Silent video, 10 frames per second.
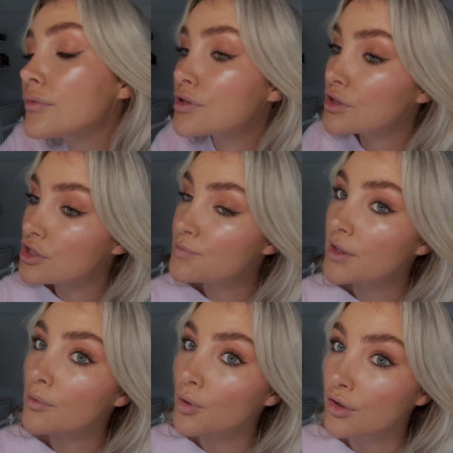So I'll just
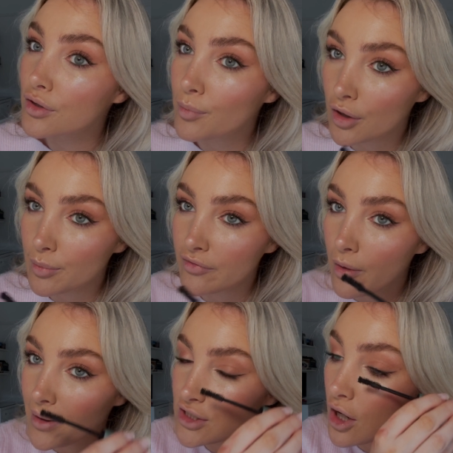put the waterproof
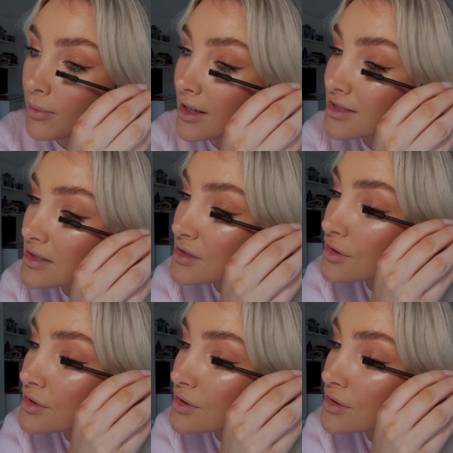on my top lashes.